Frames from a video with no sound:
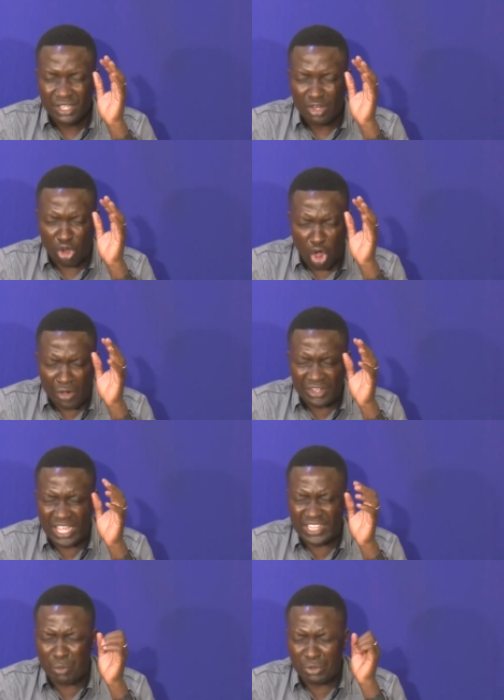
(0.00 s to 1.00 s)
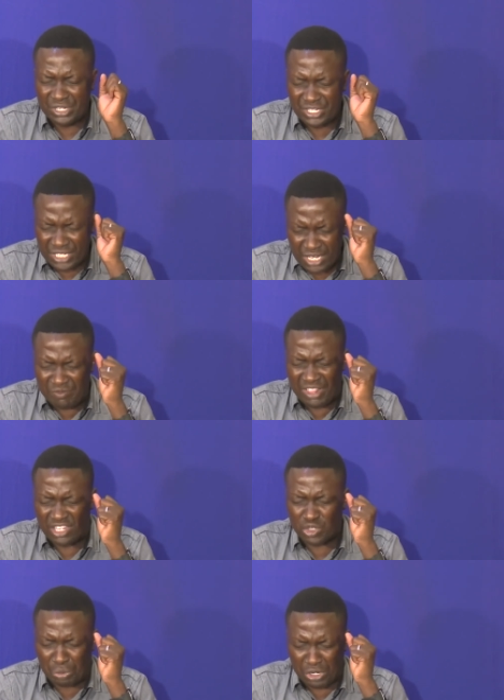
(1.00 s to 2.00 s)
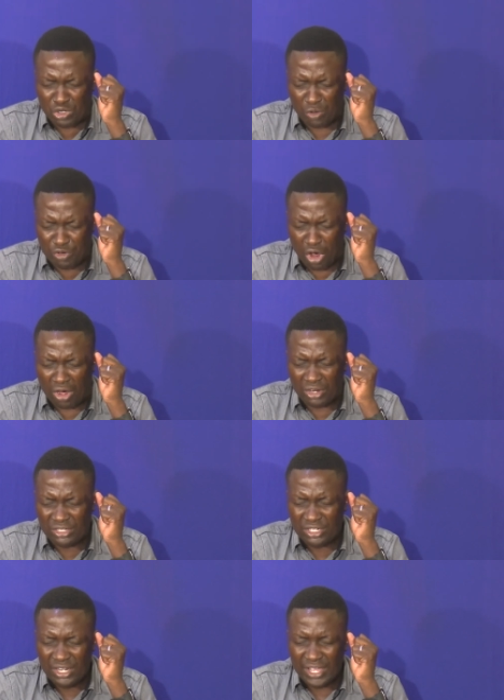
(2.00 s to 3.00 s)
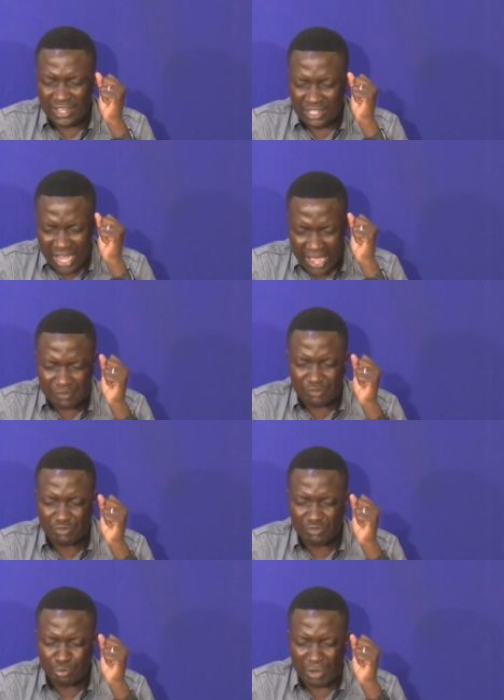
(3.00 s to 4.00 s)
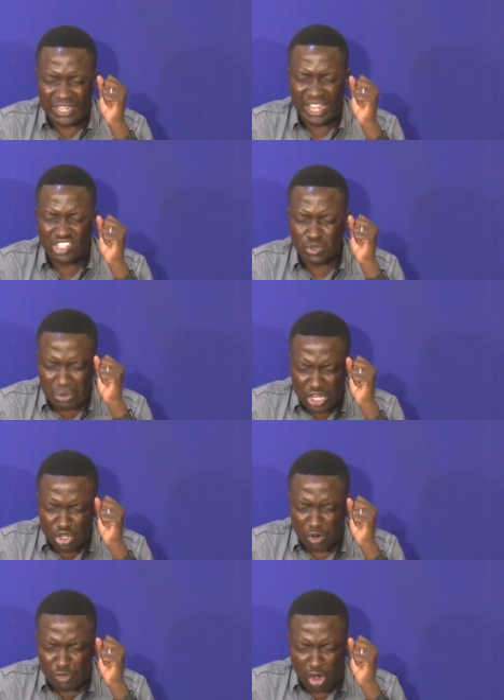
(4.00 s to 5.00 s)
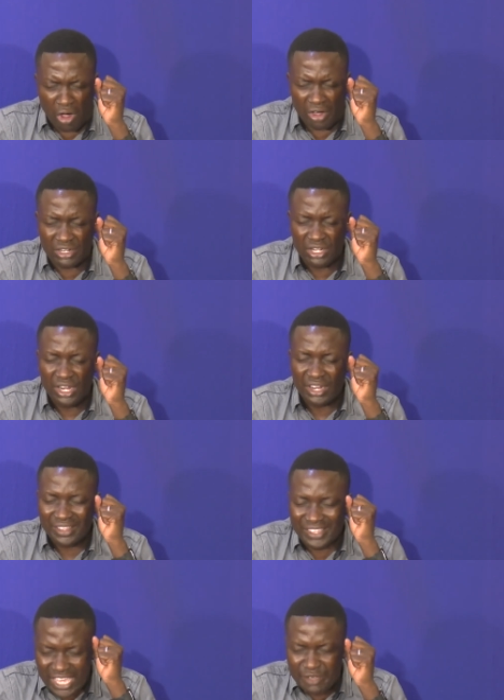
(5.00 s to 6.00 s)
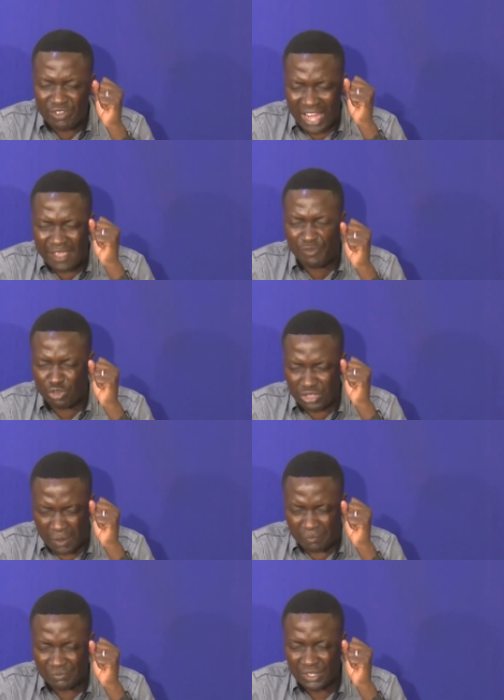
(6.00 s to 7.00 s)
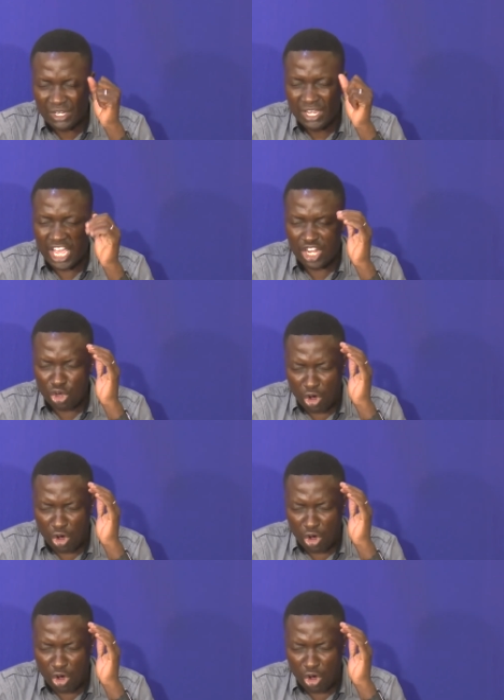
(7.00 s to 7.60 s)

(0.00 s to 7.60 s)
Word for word: Lord, let them receive the Spirit of God and life. May the Spirit of God give life to them and